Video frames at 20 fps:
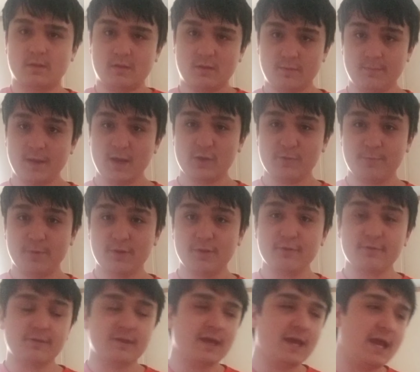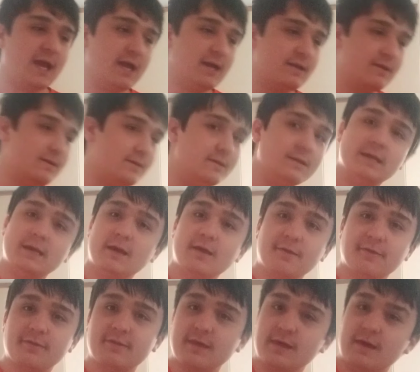Smash Brothers had
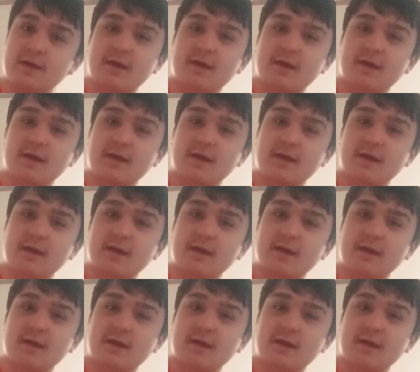DLC,